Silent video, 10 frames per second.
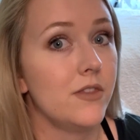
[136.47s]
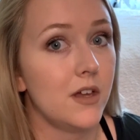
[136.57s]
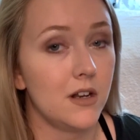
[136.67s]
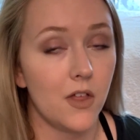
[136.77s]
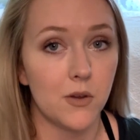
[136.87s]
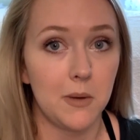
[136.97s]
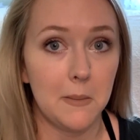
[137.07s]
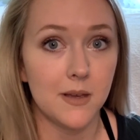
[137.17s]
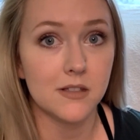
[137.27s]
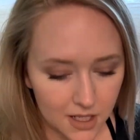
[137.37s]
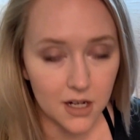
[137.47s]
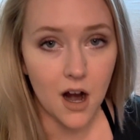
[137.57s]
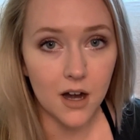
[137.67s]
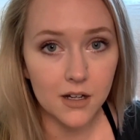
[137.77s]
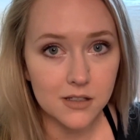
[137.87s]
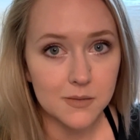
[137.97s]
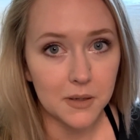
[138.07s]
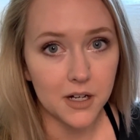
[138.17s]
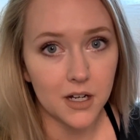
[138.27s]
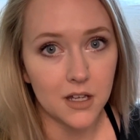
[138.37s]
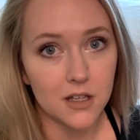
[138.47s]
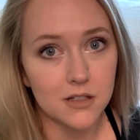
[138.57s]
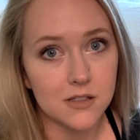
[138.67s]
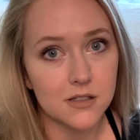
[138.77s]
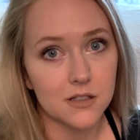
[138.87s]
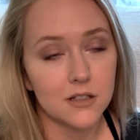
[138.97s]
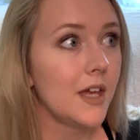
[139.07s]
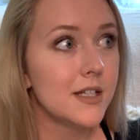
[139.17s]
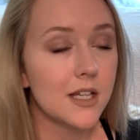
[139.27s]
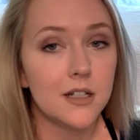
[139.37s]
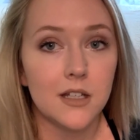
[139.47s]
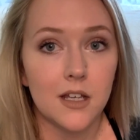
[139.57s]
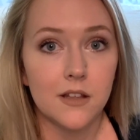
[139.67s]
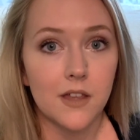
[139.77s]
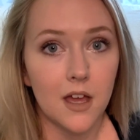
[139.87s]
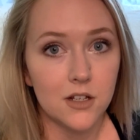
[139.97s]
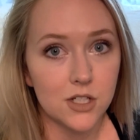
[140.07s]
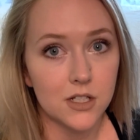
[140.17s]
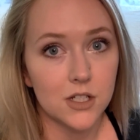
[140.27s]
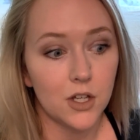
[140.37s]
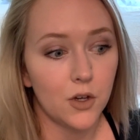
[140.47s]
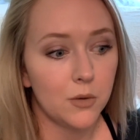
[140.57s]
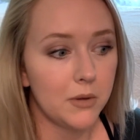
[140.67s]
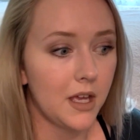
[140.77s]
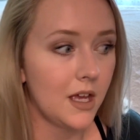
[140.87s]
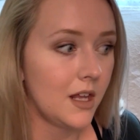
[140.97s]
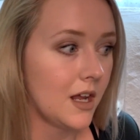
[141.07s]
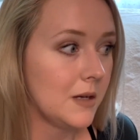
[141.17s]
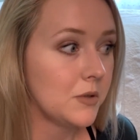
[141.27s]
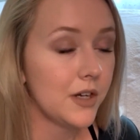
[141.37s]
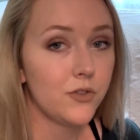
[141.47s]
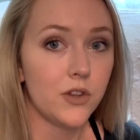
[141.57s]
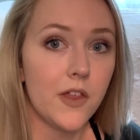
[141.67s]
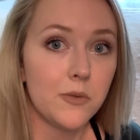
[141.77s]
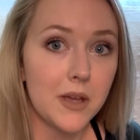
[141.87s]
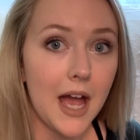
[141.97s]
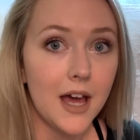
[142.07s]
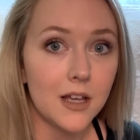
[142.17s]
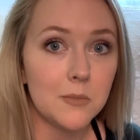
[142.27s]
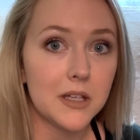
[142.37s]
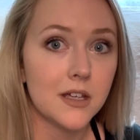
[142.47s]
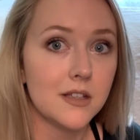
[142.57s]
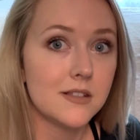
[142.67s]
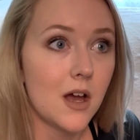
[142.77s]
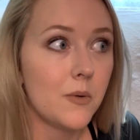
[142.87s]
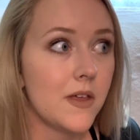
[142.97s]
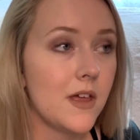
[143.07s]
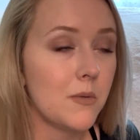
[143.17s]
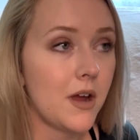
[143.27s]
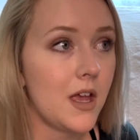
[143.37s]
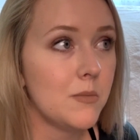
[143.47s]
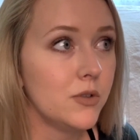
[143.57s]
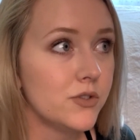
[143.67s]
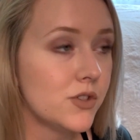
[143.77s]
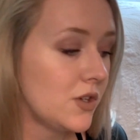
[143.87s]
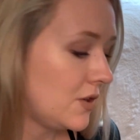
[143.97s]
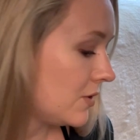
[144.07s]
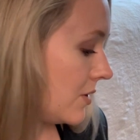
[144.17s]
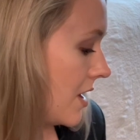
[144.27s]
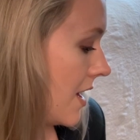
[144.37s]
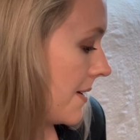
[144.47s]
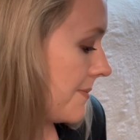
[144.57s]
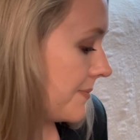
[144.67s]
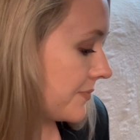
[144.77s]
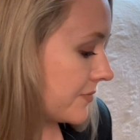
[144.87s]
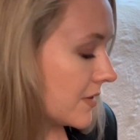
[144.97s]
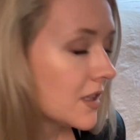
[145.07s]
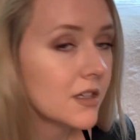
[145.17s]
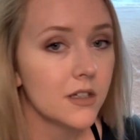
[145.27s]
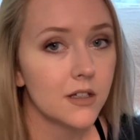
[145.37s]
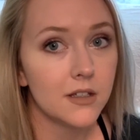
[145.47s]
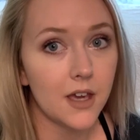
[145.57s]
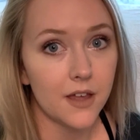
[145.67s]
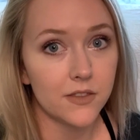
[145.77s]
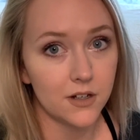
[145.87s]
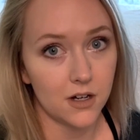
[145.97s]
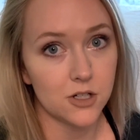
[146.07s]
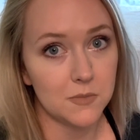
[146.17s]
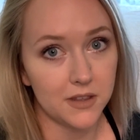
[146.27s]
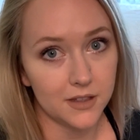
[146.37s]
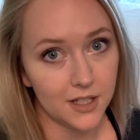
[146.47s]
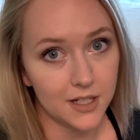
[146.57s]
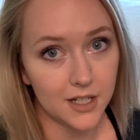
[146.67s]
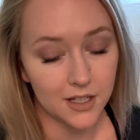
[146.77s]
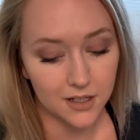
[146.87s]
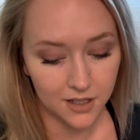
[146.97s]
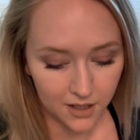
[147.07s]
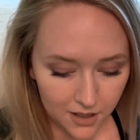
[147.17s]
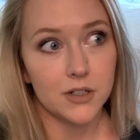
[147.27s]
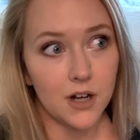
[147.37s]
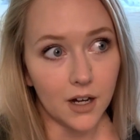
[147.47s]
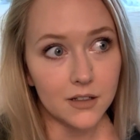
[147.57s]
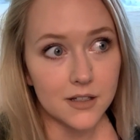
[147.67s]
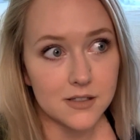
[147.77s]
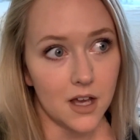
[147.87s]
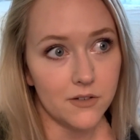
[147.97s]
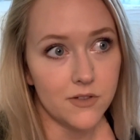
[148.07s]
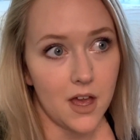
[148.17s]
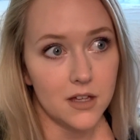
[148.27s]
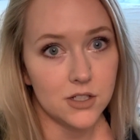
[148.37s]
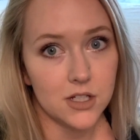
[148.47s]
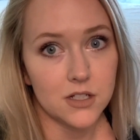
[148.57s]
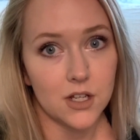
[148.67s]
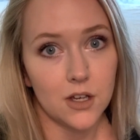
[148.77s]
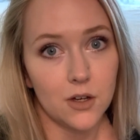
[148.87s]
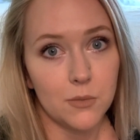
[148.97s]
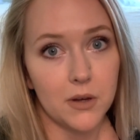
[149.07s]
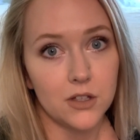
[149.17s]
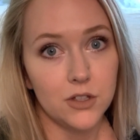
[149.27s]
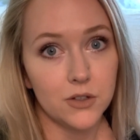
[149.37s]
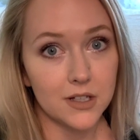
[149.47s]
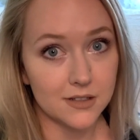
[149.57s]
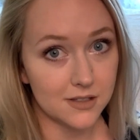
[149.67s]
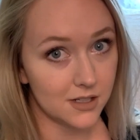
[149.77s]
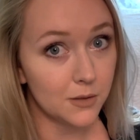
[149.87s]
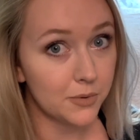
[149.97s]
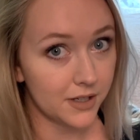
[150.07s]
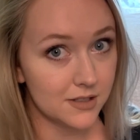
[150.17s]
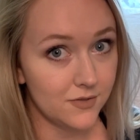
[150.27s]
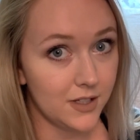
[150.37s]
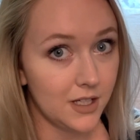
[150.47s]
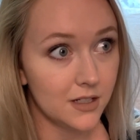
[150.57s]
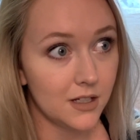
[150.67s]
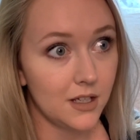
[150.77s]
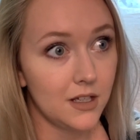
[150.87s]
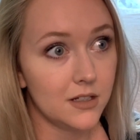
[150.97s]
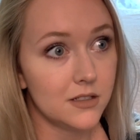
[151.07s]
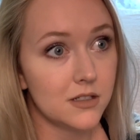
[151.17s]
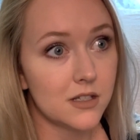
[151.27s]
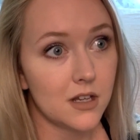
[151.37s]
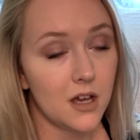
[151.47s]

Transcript: than other babies. In our experience, they did need the NG tube, and I'm grateful that we had it because that way they were able to get the nourishment that they needed. Regardless of the NG tube, you can still breastfeed and